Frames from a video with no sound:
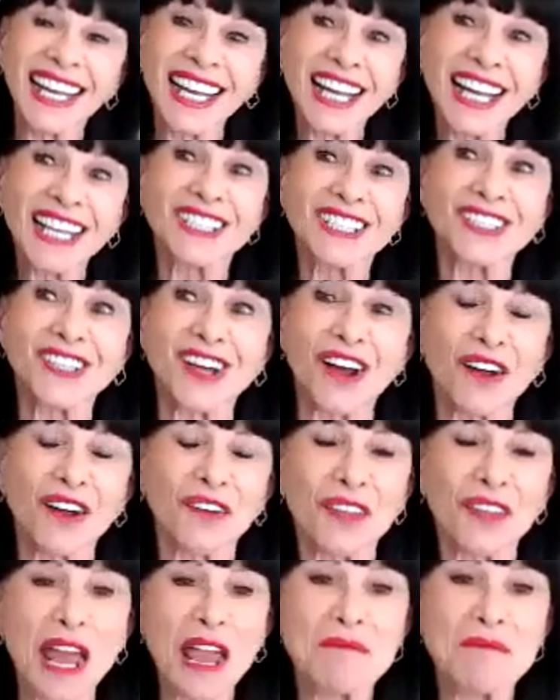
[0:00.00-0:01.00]
So
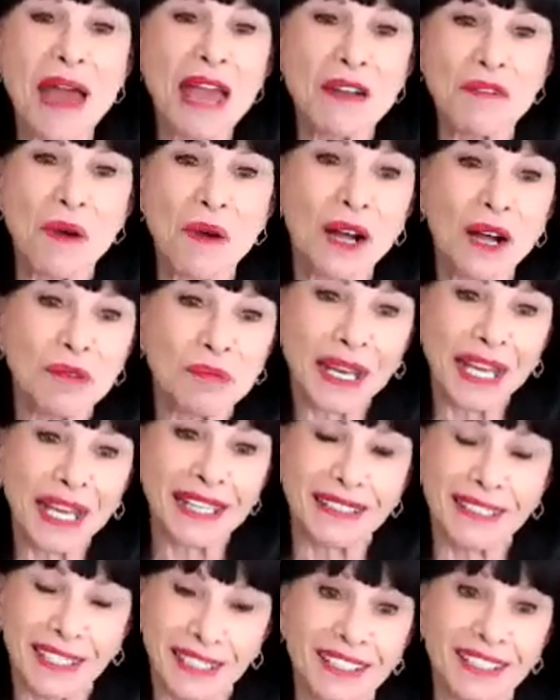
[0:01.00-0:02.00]
they may well
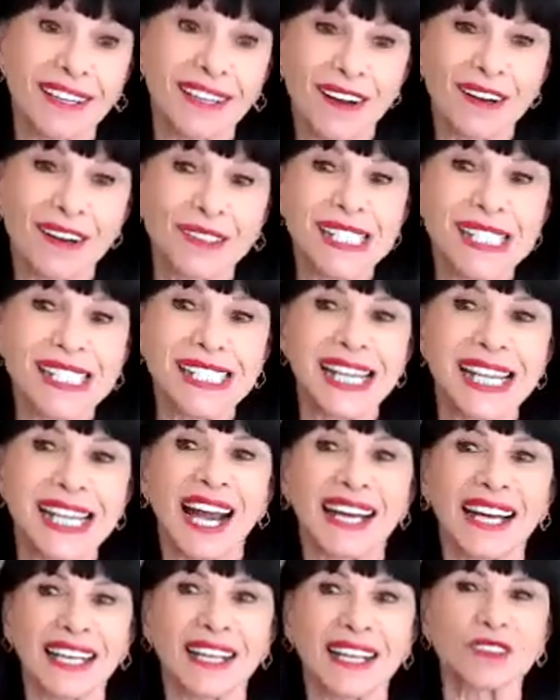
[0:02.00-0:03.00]
be, you know,
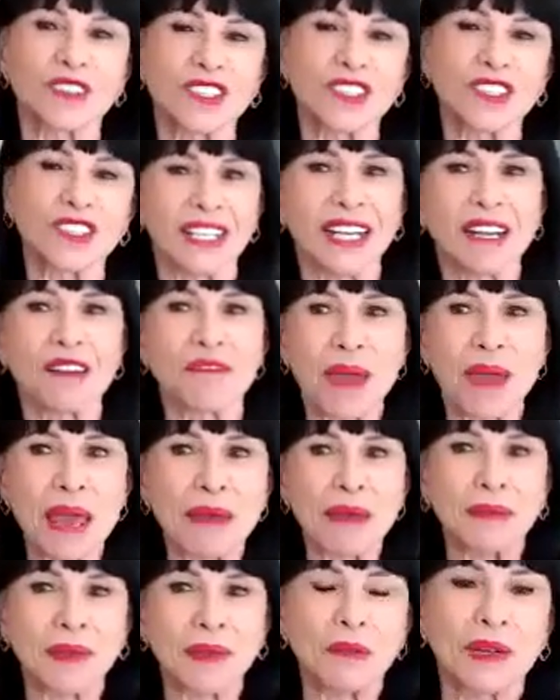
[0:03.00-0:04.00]
deciding, gee,
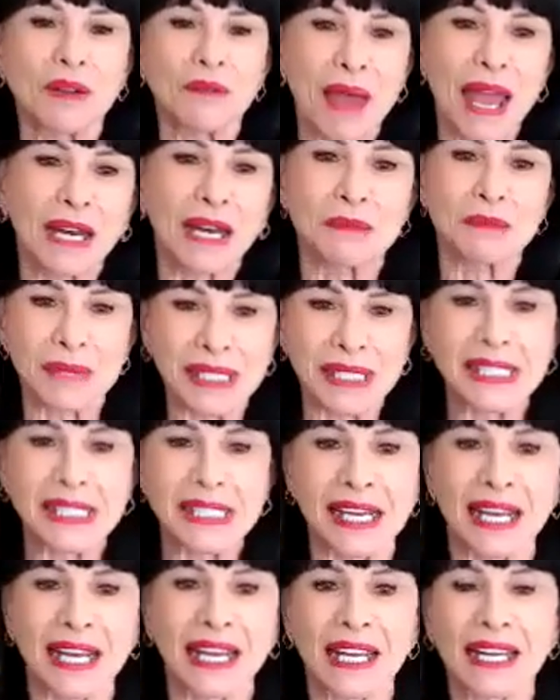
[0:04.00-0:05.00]
maybe we made a
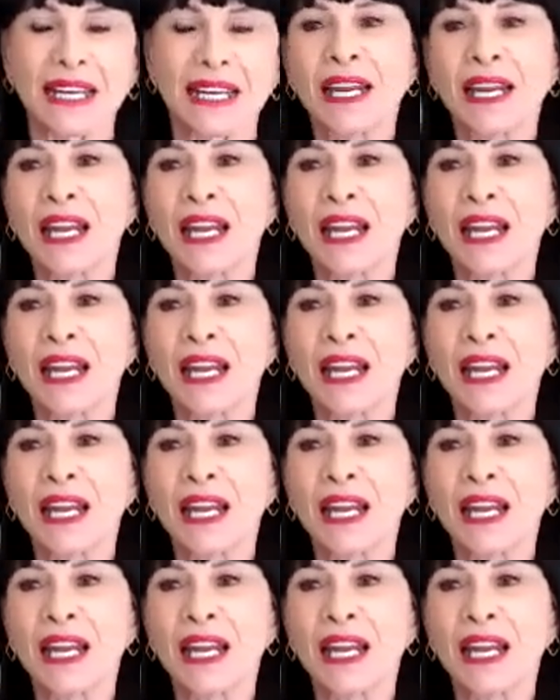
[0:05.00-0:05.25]
mistake.